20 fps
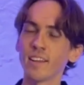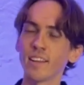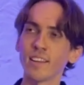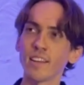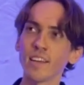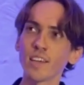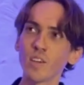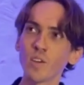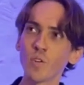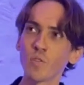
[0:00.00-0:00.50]

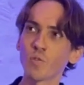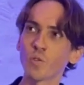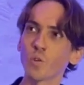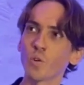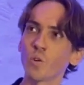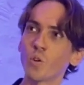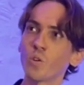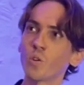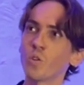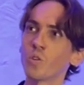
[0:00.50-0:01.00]
Thank you
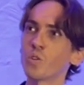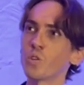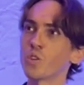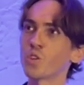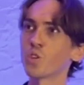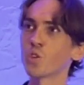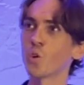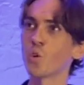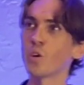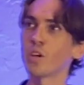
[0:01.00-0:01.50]
for
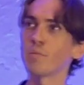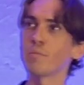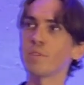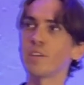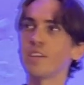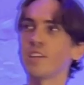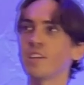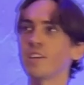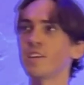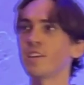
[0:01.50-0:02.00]
showing
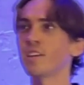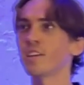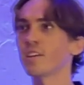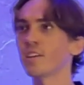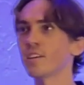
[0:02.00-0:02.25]
me